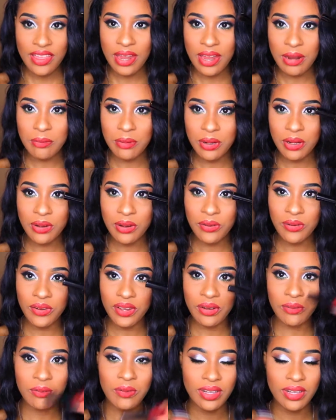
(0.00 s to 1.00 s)
then I'm gonna go
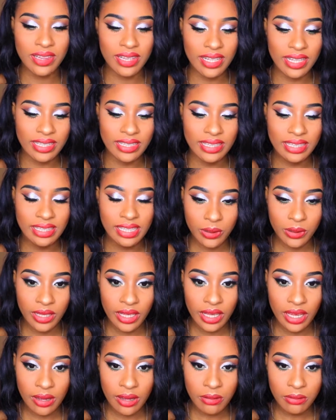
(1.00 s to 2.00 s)
in with this
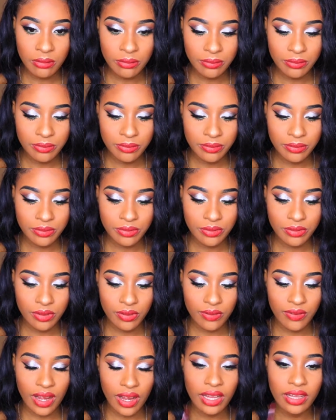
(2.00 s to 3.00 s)
Leo
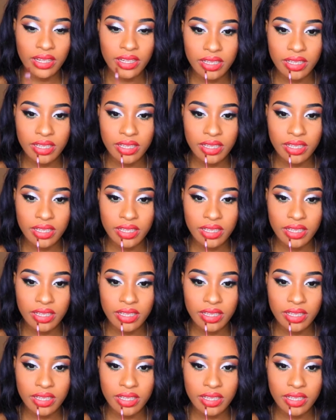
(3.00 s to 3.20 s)
from Kylie